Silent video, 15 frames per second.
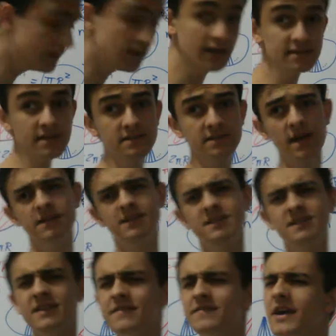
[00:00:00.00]
And as I said, this
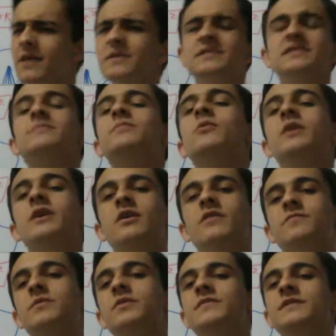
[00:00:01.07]
is a very simple way
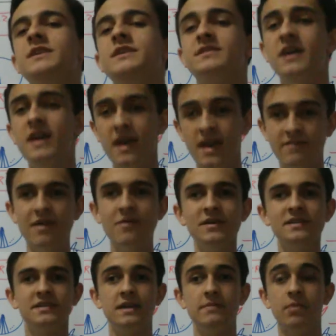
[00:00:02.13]
of proving this. Very
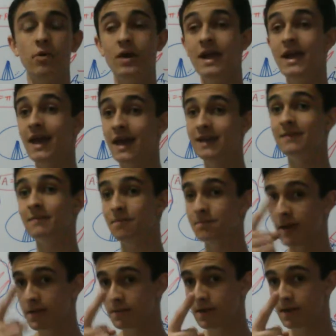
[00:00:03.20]
simple. And
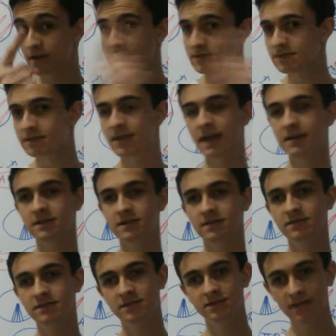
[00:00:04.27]
maybe
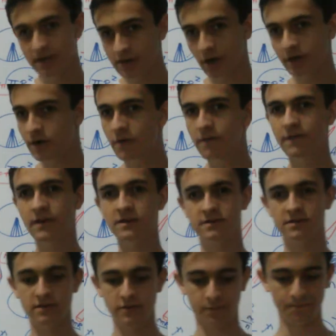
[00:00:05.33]
that did not
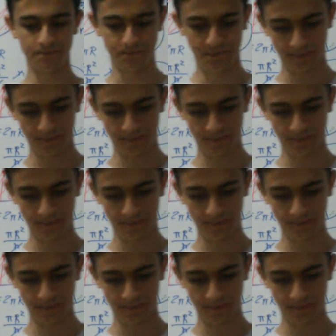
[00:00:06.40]
convince you.